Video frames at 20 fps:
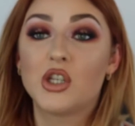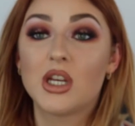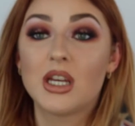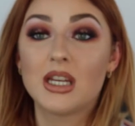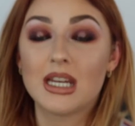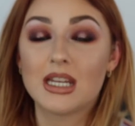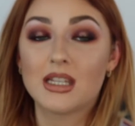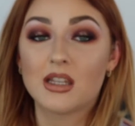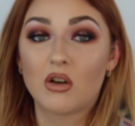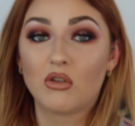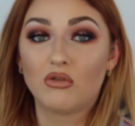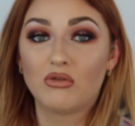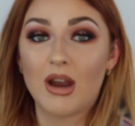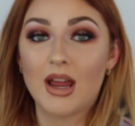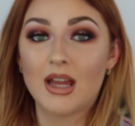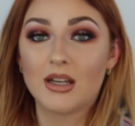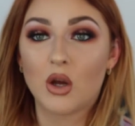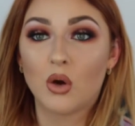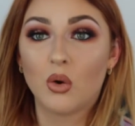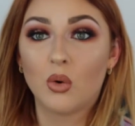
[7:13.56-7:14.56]
shade is
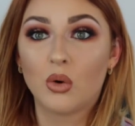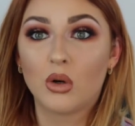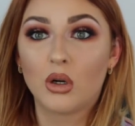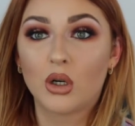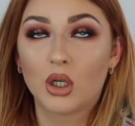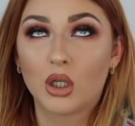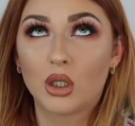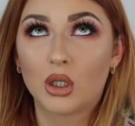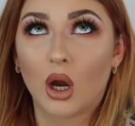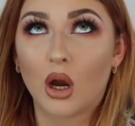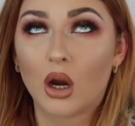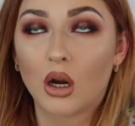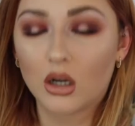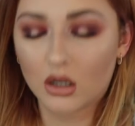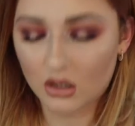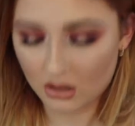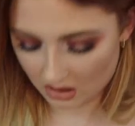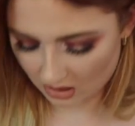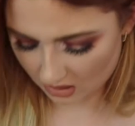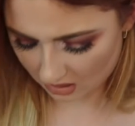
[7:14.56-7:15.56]
Red Oak.
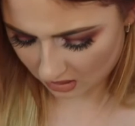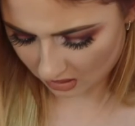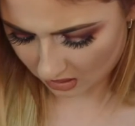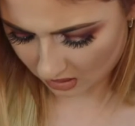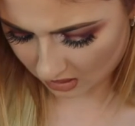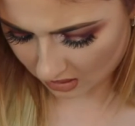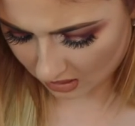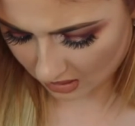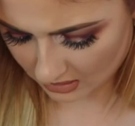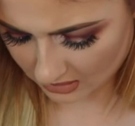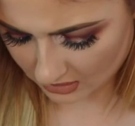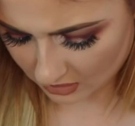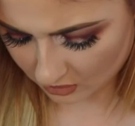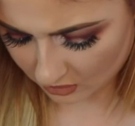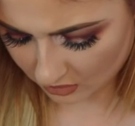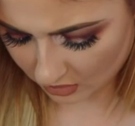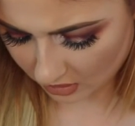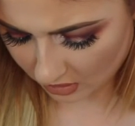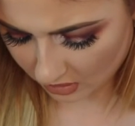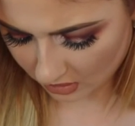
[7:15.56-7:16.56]
Is it
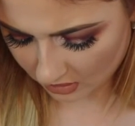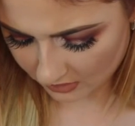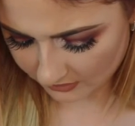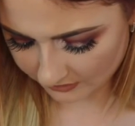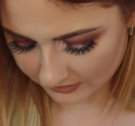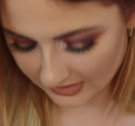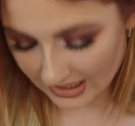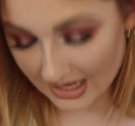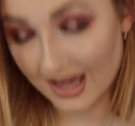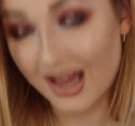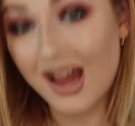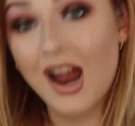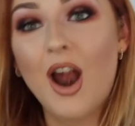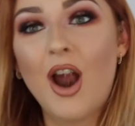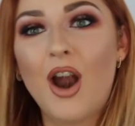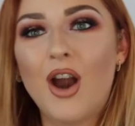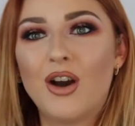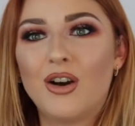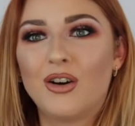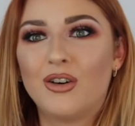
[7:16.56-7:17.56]
ochre? Yeah,
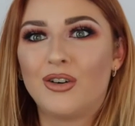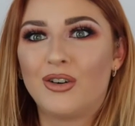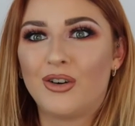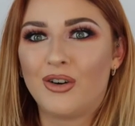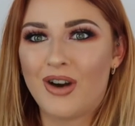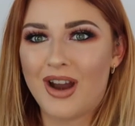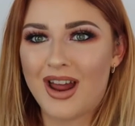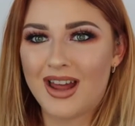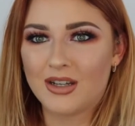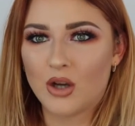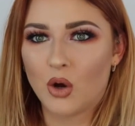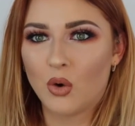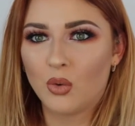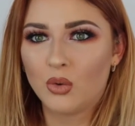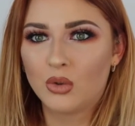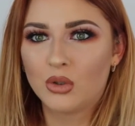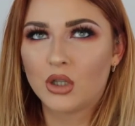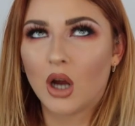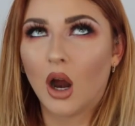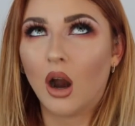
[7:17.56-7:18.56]
Red Oak.